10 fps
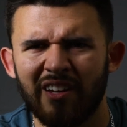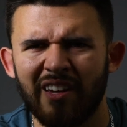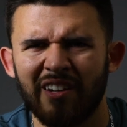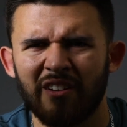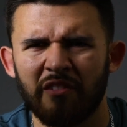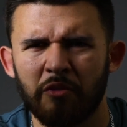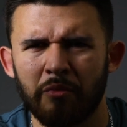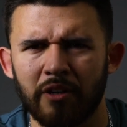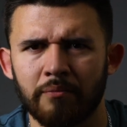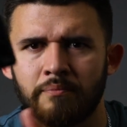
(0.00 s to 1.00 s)
hang off the
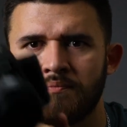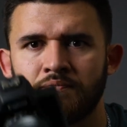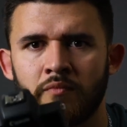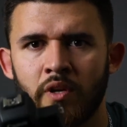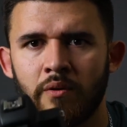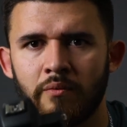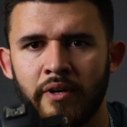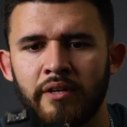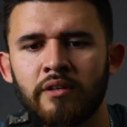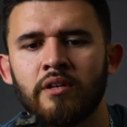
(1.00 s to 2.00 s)
bottom,
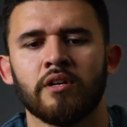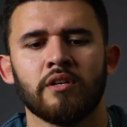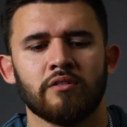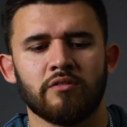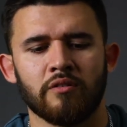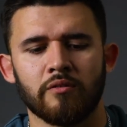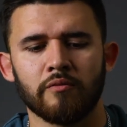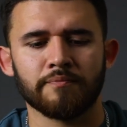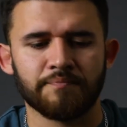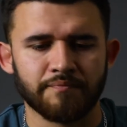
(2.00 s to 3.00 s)
right? So